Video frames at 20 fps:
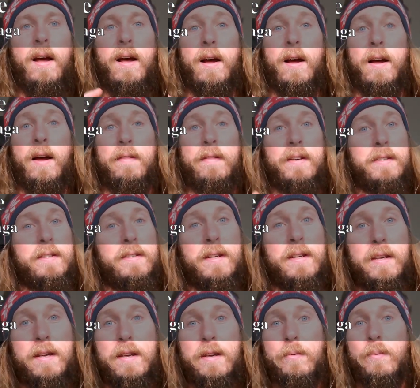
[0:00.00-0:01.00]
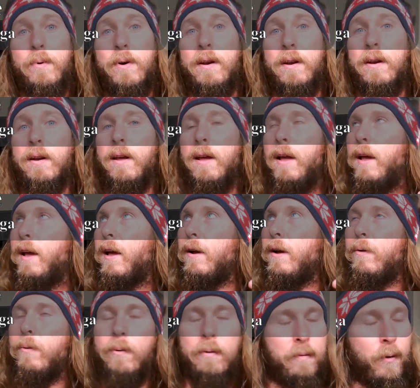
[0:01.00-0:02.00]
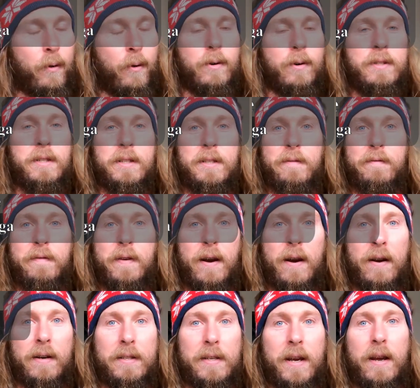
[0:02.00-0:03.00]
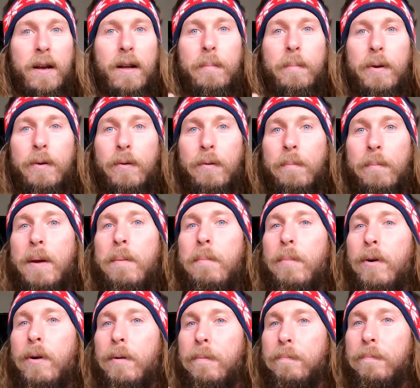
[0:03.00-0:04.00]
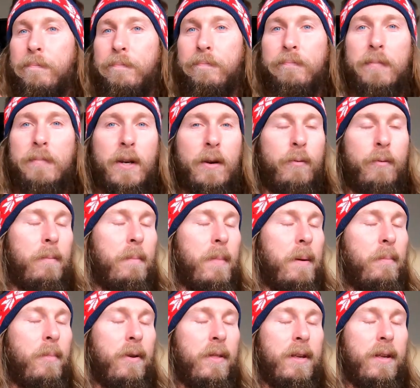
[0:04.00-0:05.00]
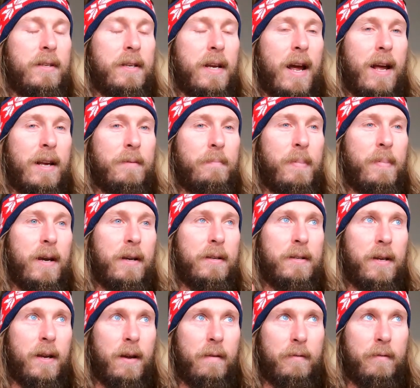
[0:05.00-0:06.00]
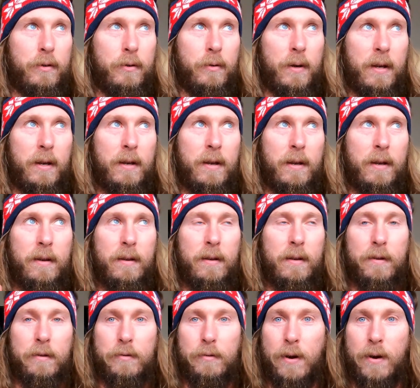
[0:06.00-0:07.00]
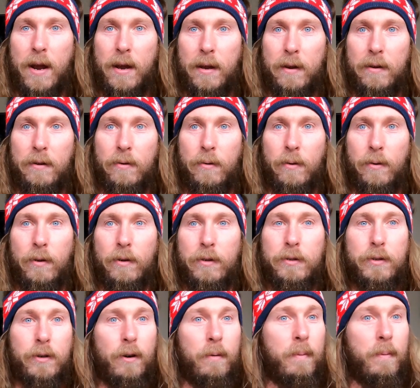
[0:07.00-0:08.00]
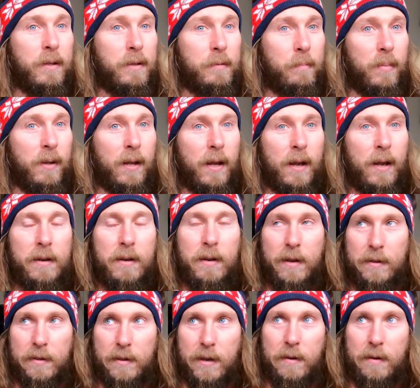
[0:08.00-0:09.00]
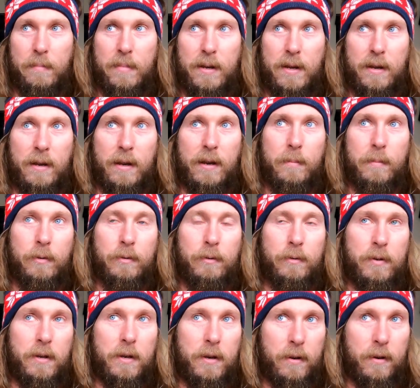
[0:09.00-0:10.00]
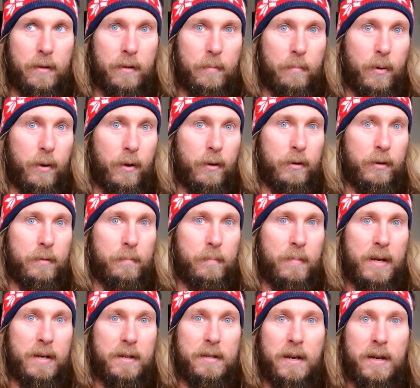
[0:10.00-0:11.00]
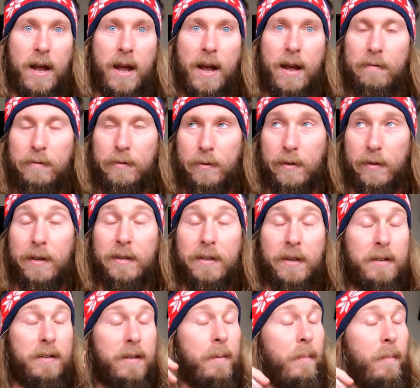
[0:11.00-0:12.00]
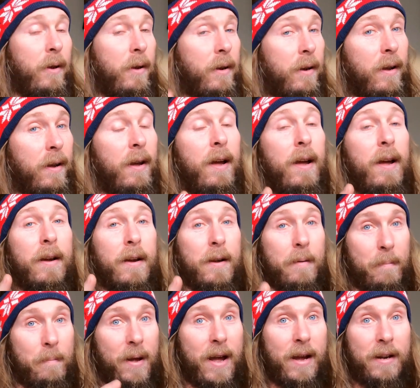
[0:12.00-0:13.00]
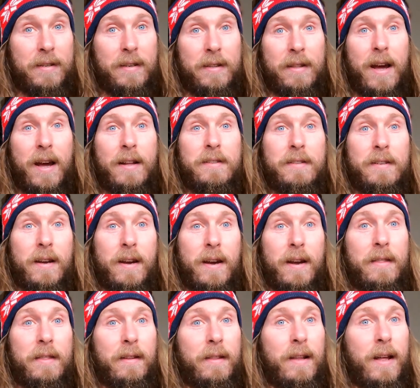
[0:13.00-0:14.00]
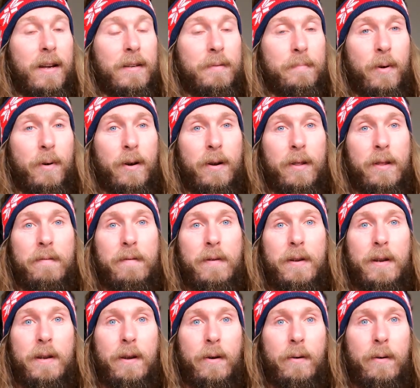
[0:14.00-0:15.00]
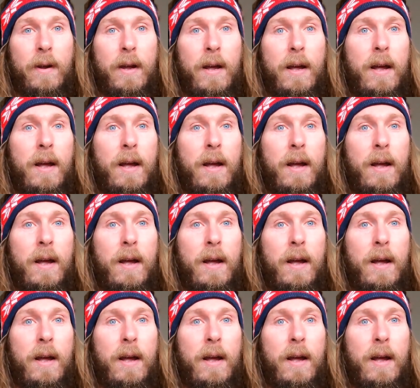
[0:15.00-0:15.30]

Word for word: Uh, this is the key one. Of course, it's a fairy tale, but remember Remember this aspect of drinking the dragon or serpent's blood and then being able to hear the bird speech after this because I'm going to come back to that uh, in the last part of the video.